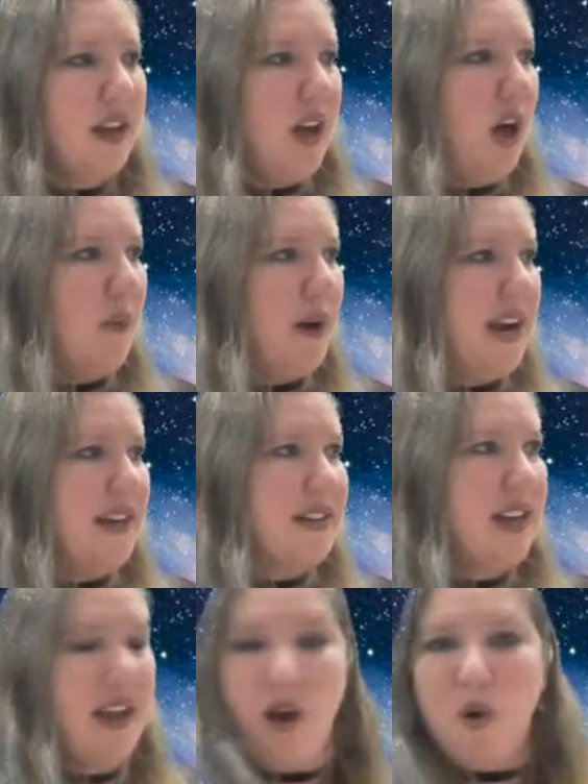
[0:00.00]
All right,
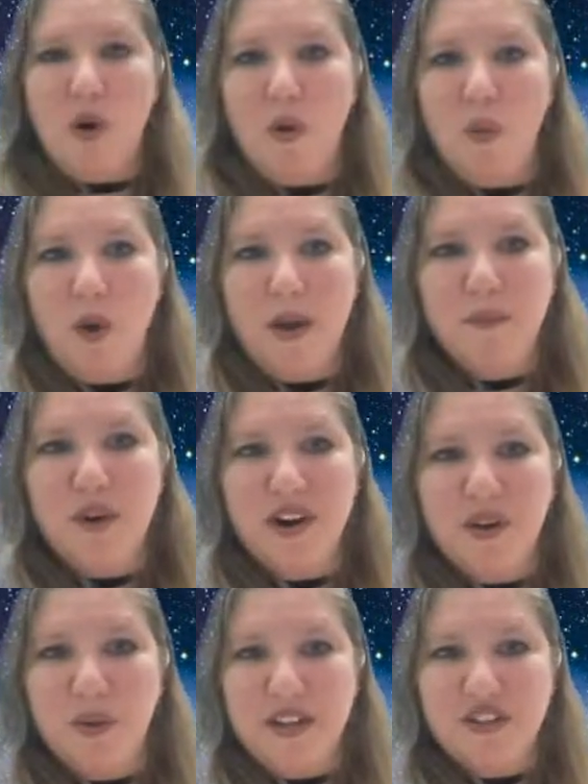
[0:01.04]
one more
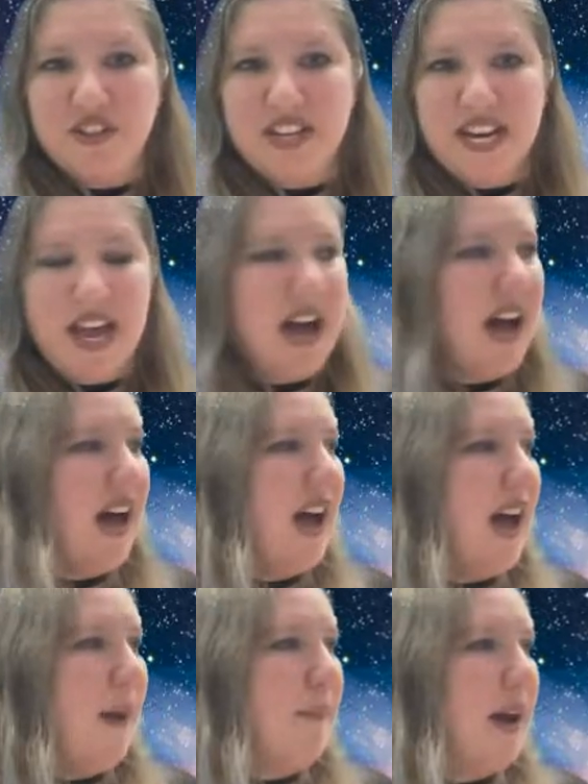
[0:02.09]
question
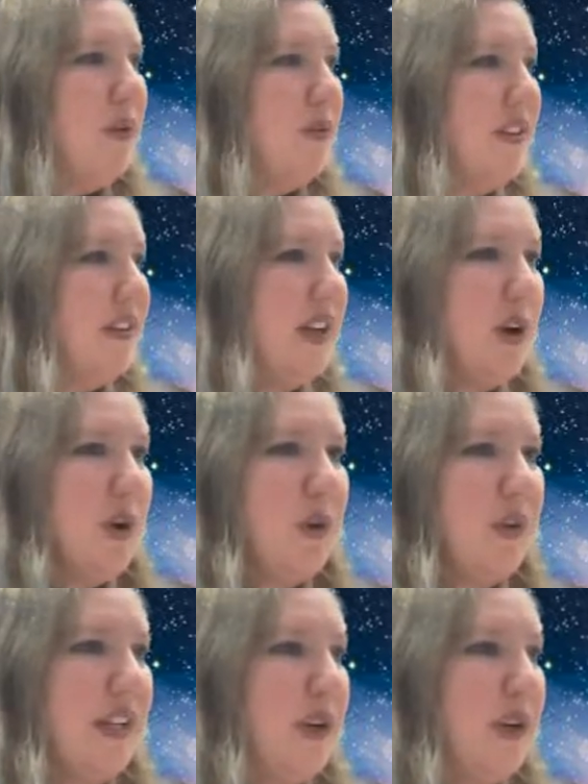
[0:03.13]
about the early